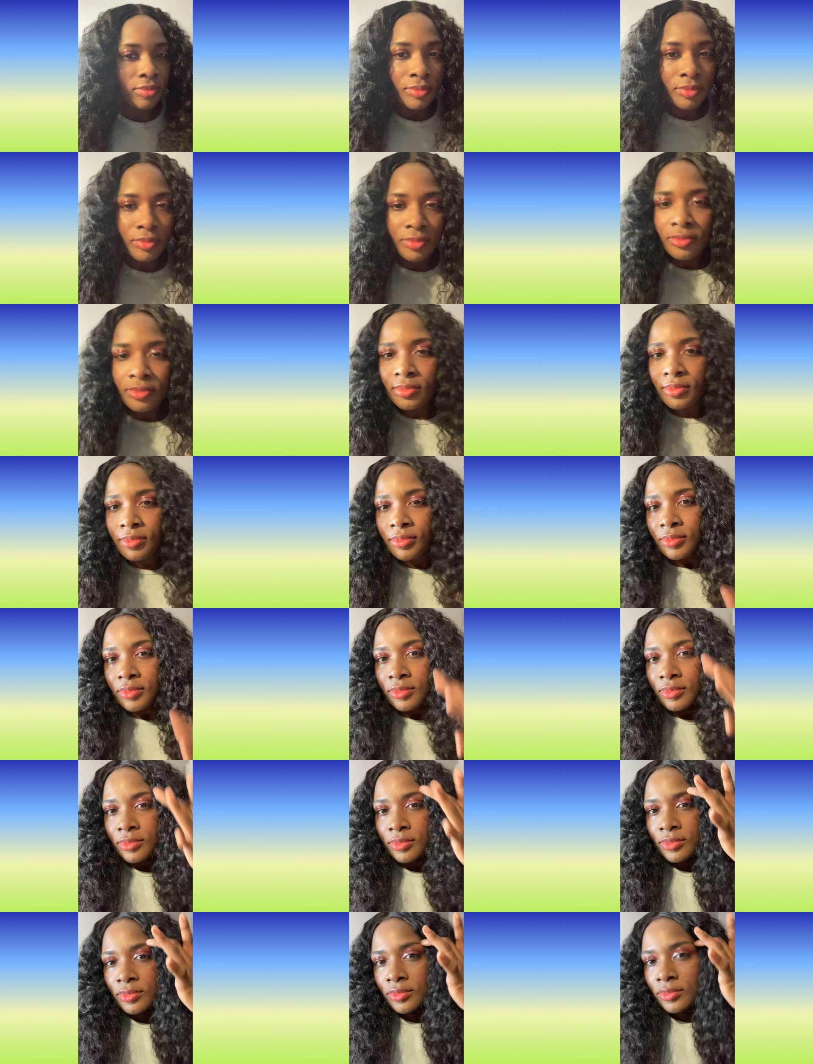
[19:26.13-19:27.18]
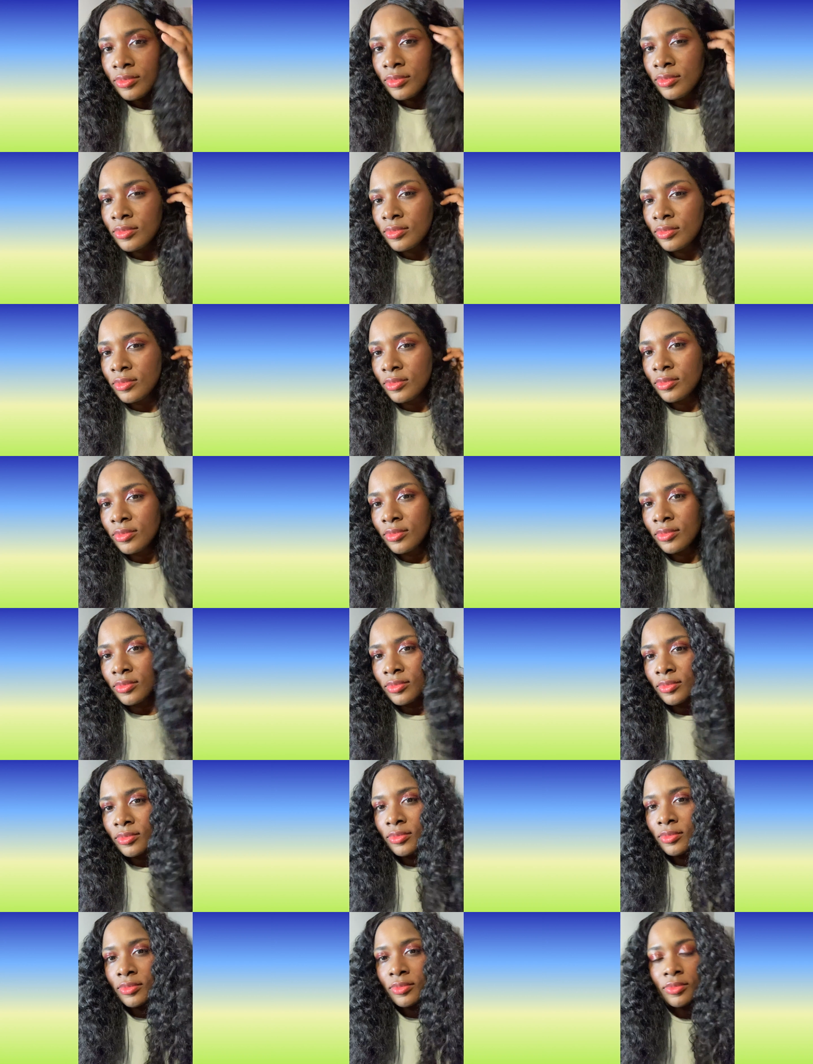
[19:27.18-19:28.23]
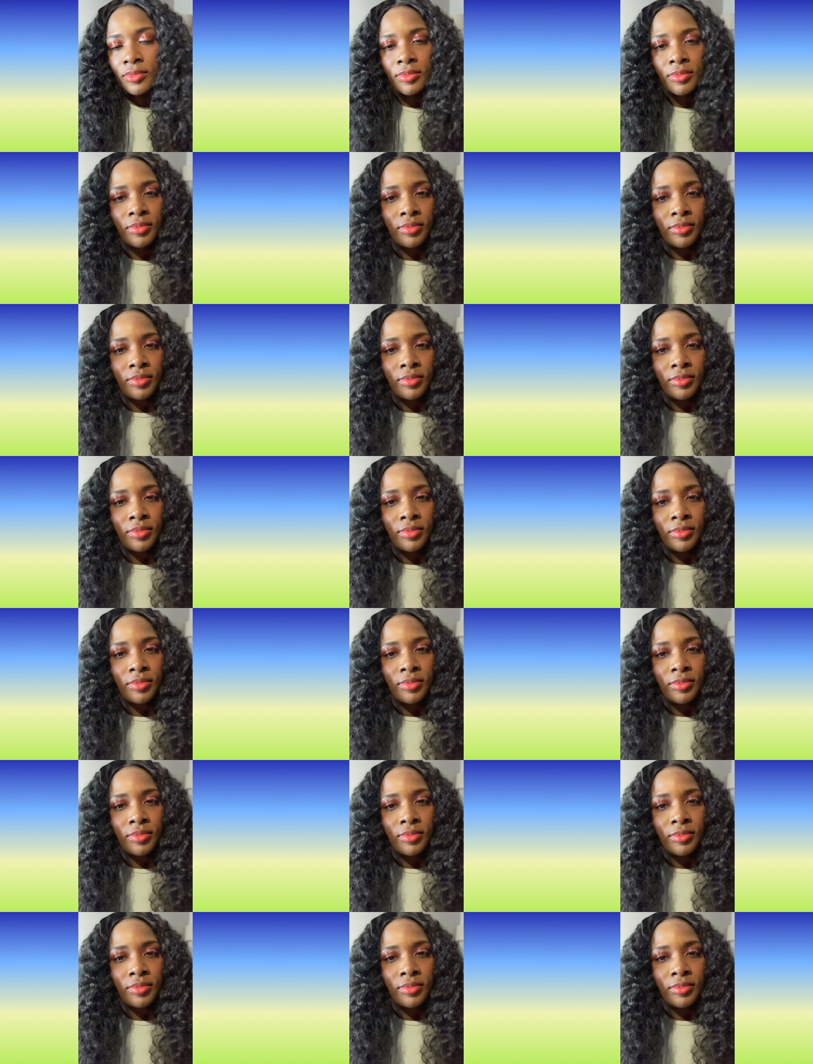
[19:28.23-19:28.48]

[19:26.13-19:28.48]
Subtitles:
[no speech]